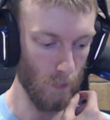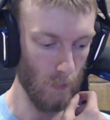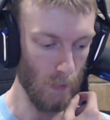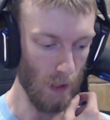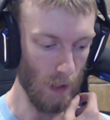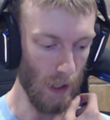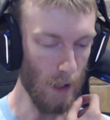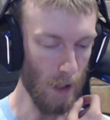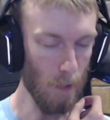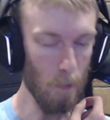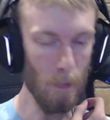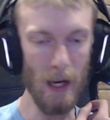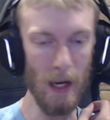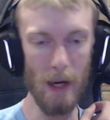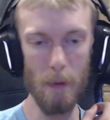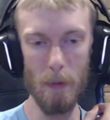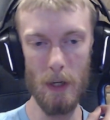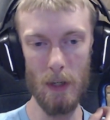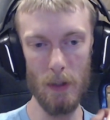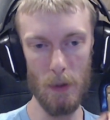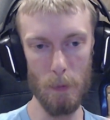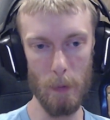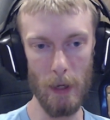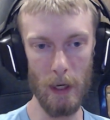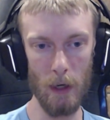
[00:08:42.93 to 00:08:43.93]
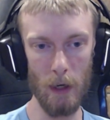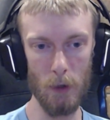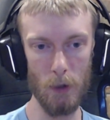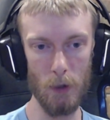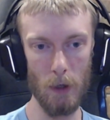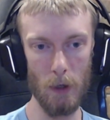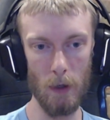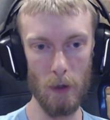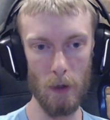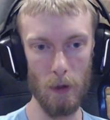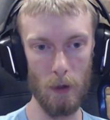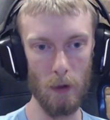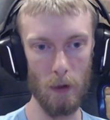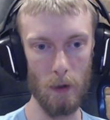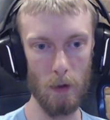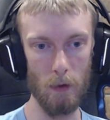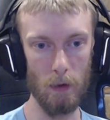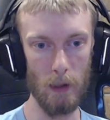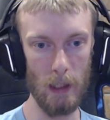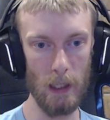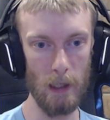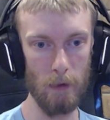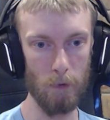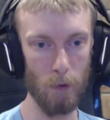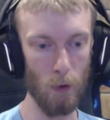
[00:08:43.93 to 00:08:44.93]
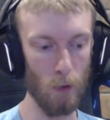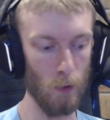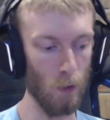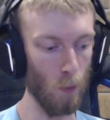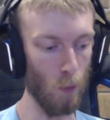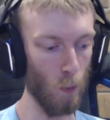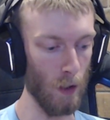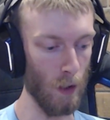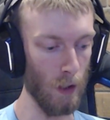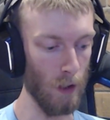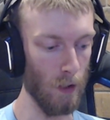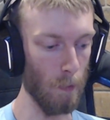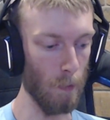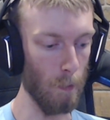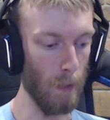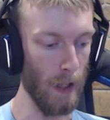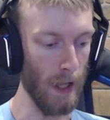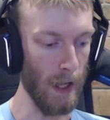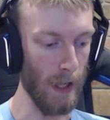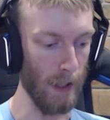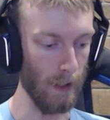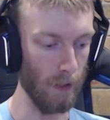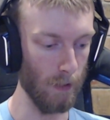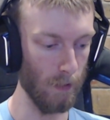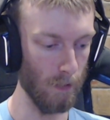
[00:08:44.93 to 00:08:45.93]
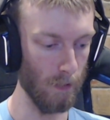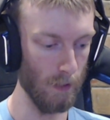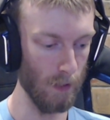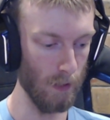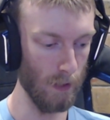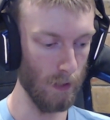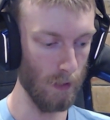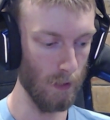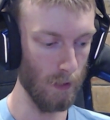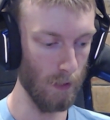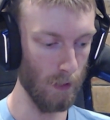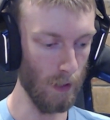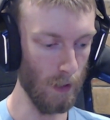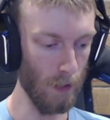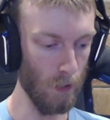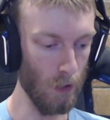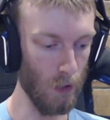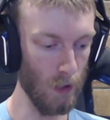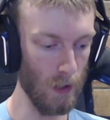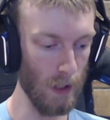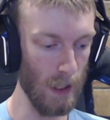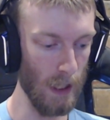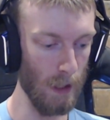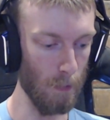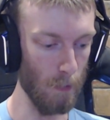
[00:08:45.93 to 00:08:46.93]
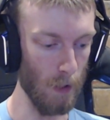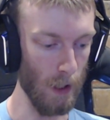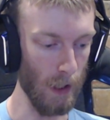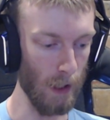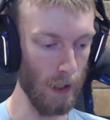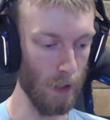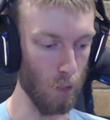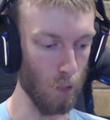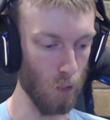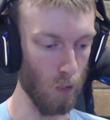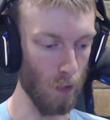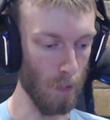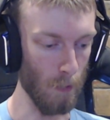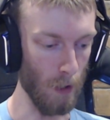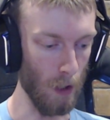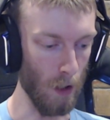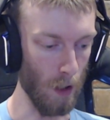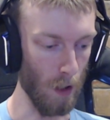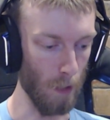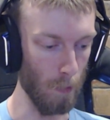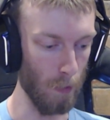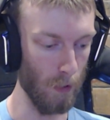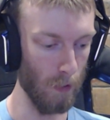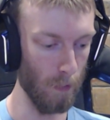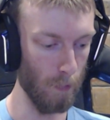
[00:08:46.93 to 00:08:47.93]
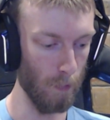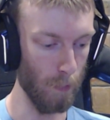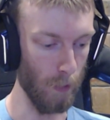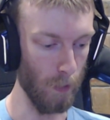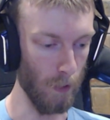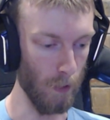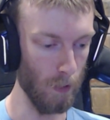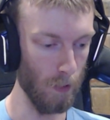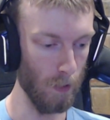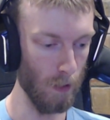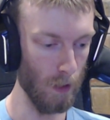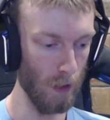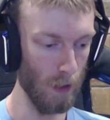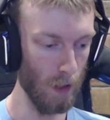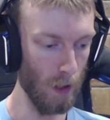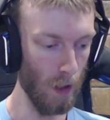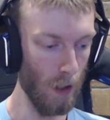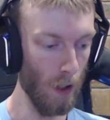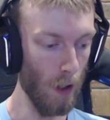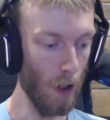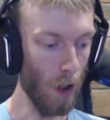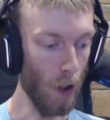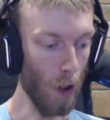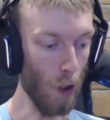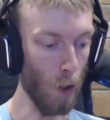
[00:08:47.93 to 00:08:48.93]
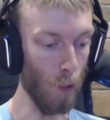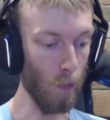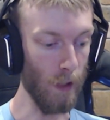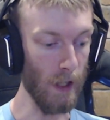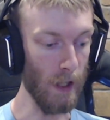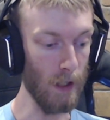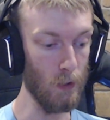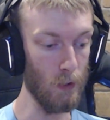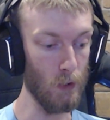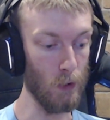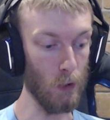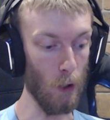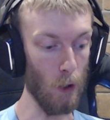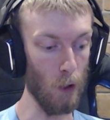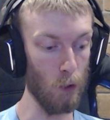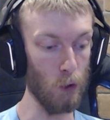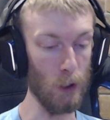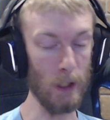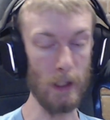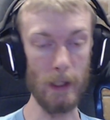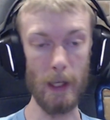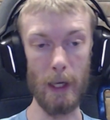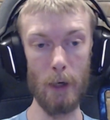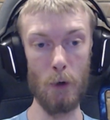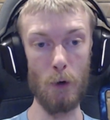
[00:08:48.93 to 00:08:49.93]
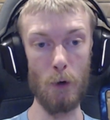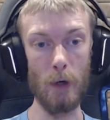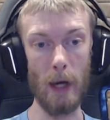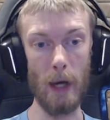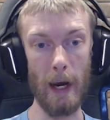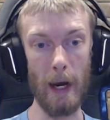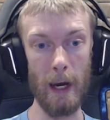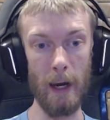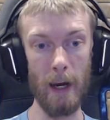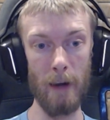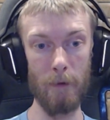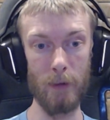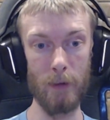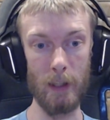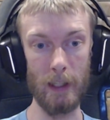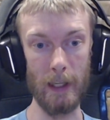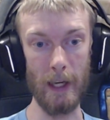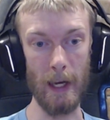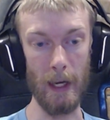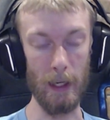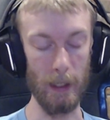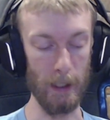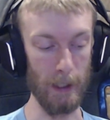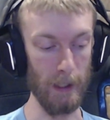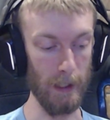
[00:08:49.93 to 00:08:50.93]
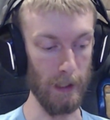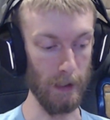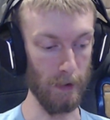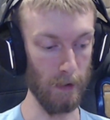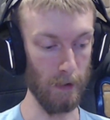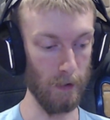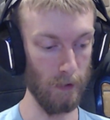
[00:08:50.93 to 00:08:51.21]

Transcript: And maybe it's better to Evo the one in the back and just keep the Houndoom up, but... Oh, they're searching. They don't have the Gallade.